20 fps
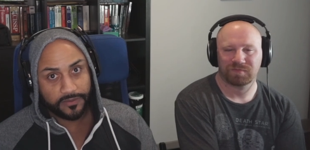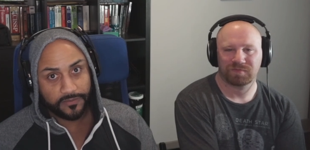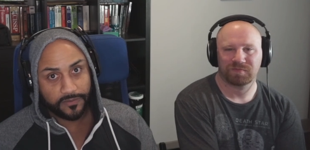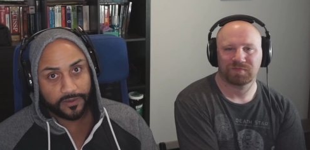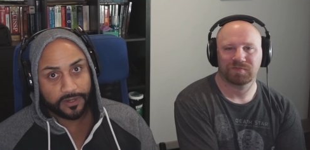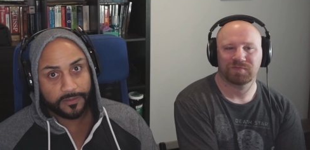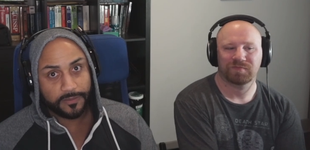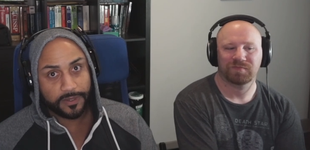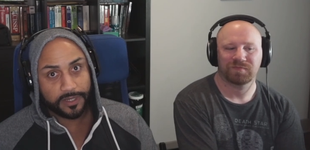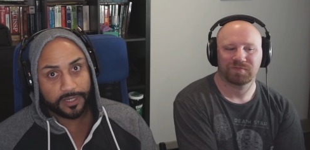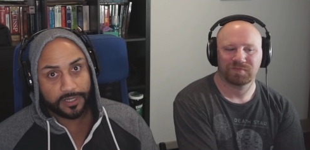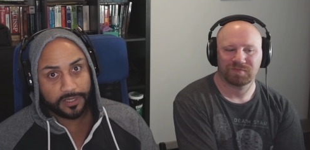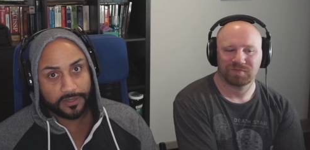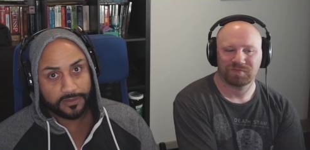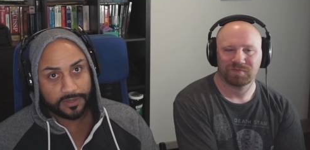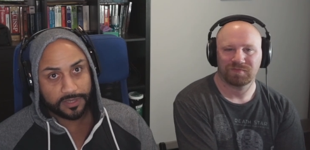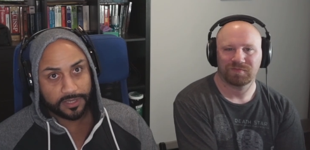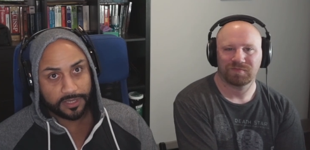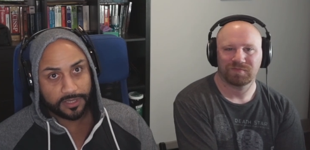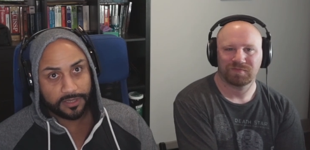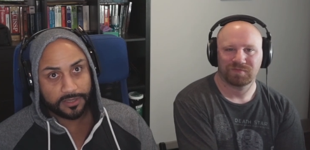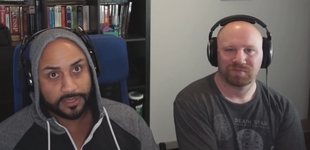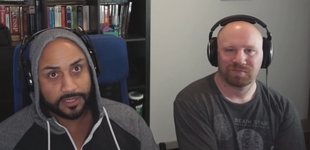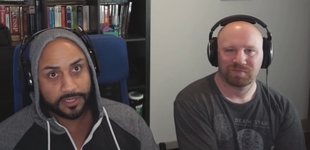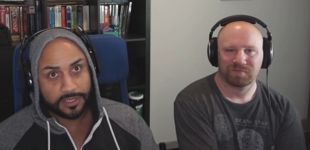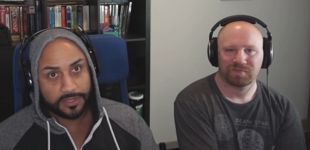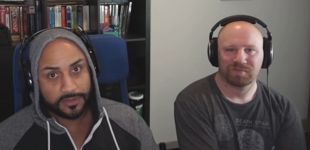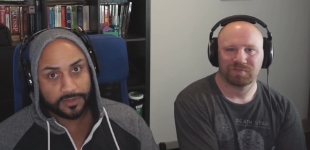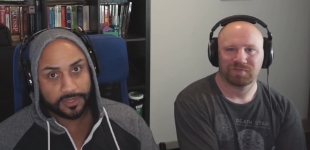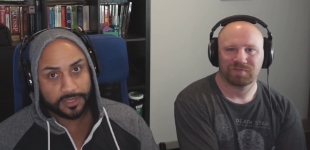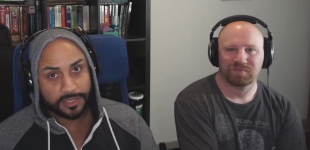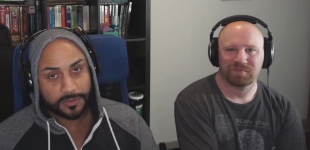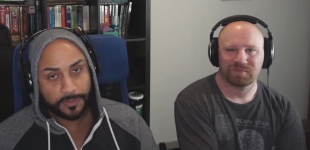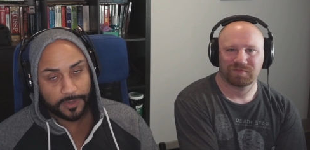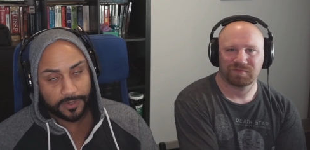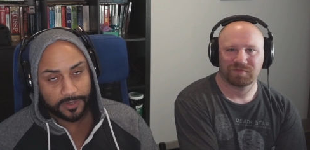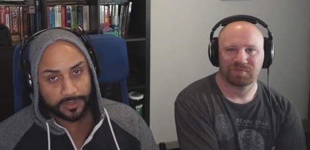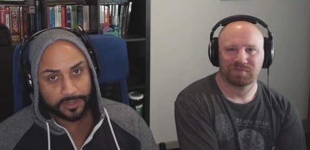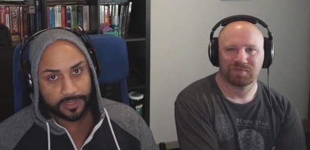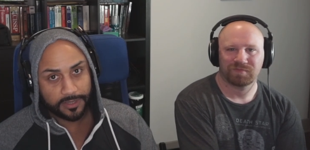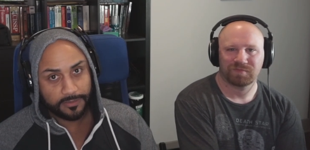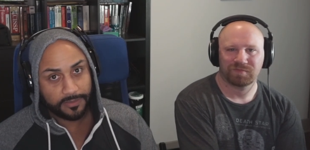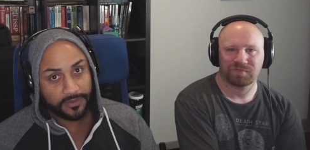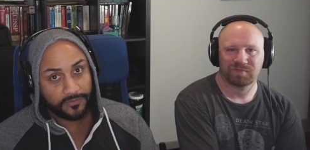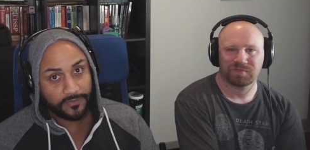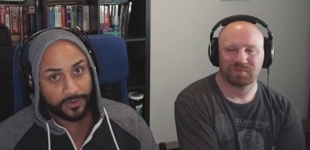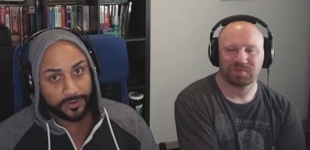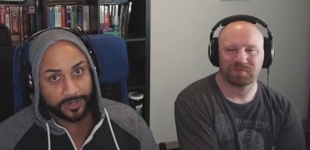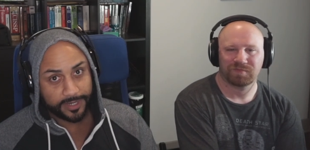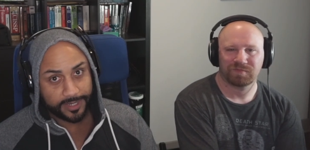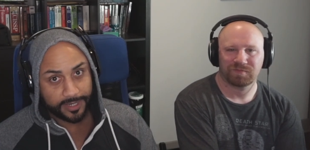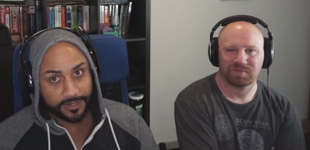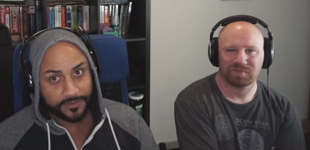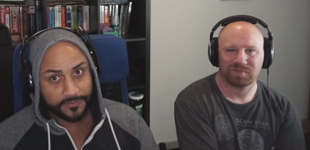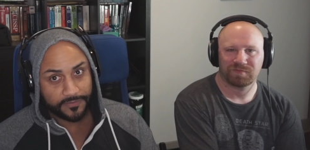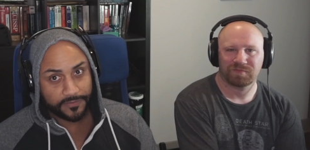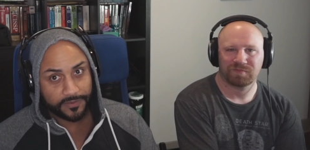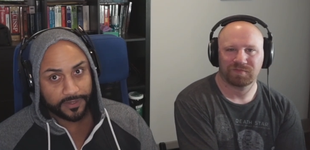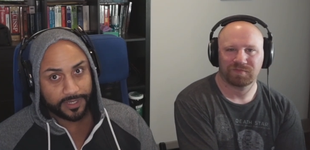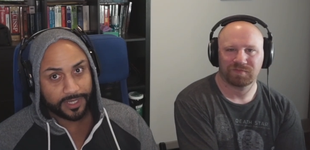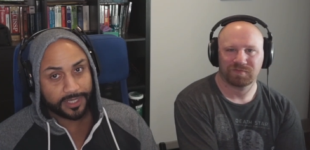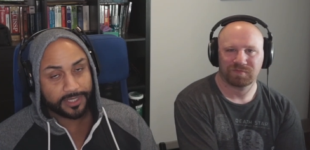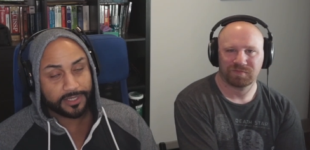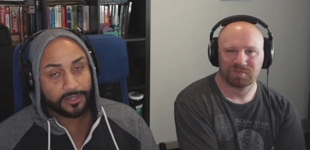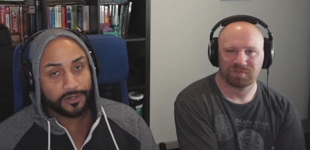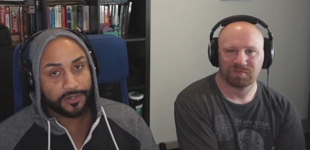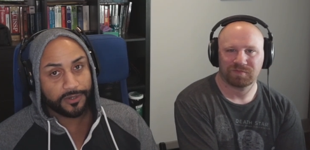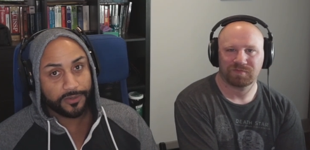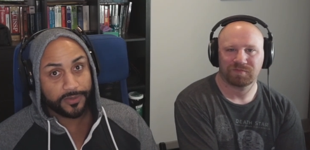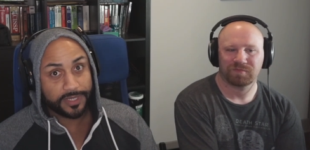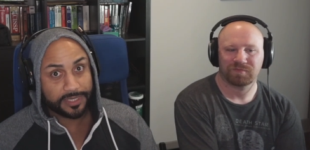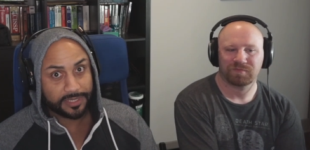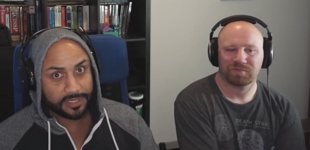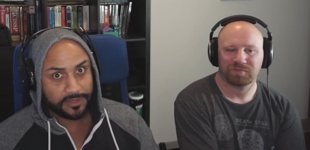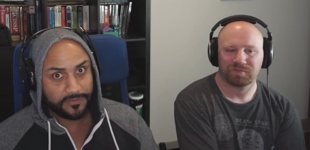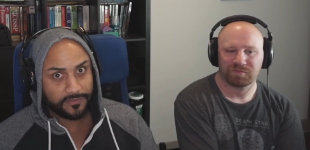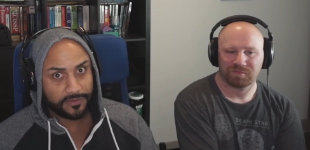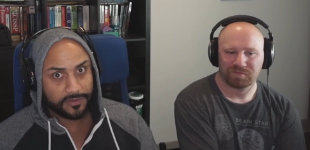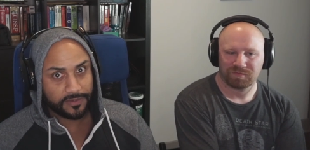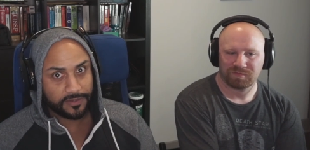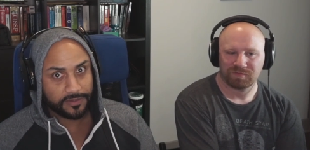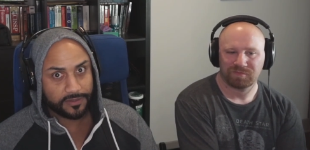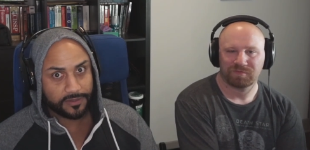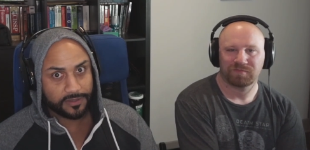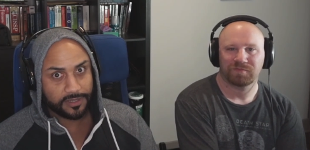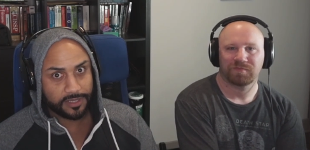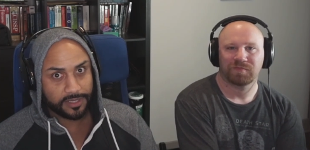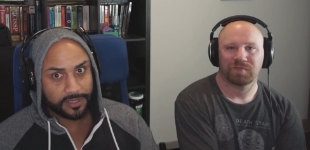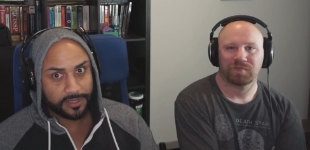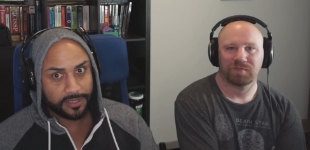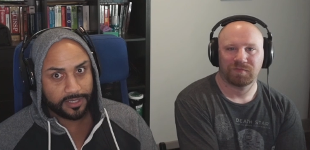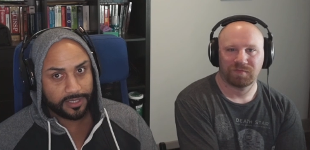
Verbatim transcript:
Speaker 1: is for anybody using it, just use it sparingly and be very careful and not to always leave it on.